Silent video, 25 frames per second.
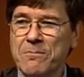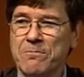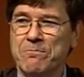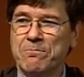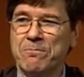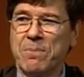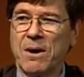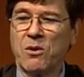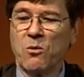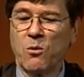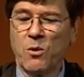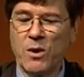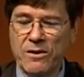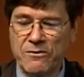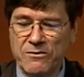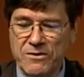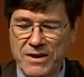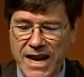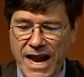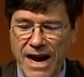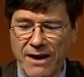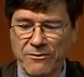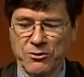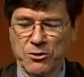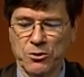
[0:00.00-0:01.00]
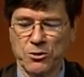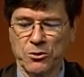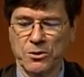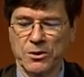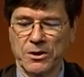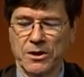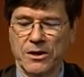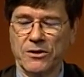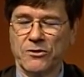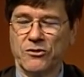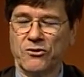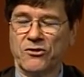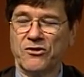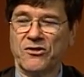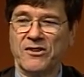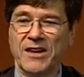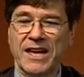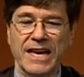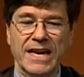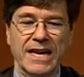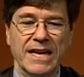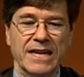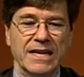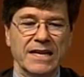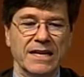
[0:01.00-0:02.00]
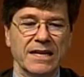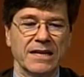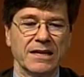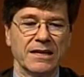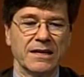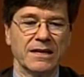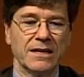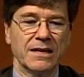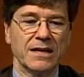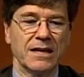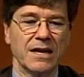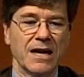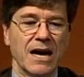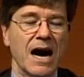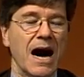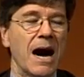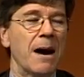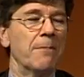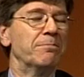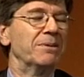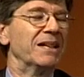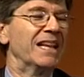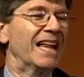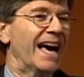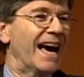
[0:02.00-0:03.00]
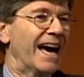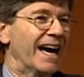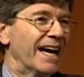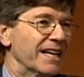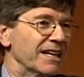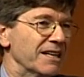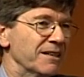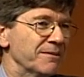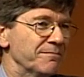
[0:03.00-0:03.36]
but we've never seen a plan.